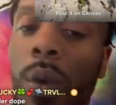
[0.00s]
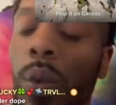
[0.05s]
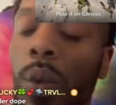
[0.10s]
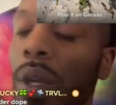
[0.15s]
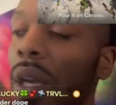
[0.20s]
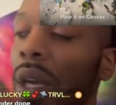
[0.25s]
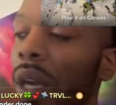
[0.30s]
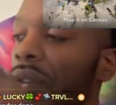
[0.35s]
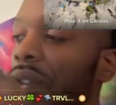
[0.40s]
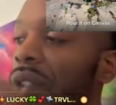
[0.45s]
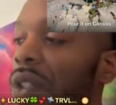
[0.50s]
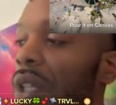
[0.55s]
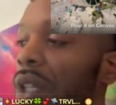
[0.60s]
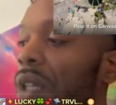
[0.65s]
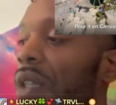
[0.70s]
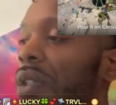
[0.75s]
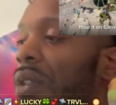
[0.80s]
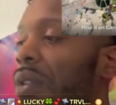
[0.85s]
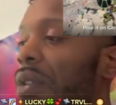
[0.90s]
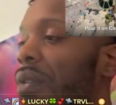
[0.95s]
We have
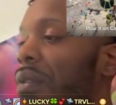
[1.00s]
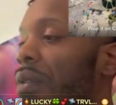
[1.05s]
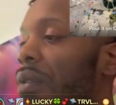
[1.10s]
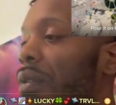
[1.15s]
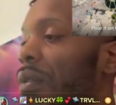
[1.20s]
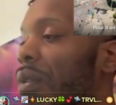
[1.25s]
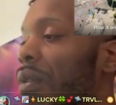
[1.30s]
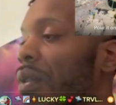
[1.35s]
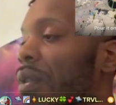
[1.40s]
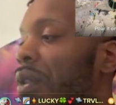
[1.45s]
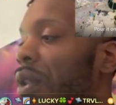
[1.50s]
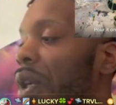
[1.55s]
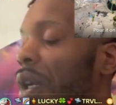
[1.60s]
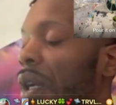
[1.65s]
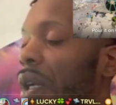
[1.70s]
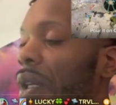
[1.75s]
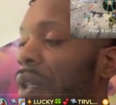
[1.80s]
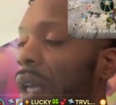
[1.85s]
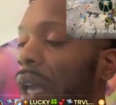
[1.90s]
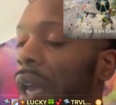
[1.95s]
just
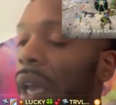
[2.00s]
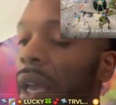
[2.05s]
done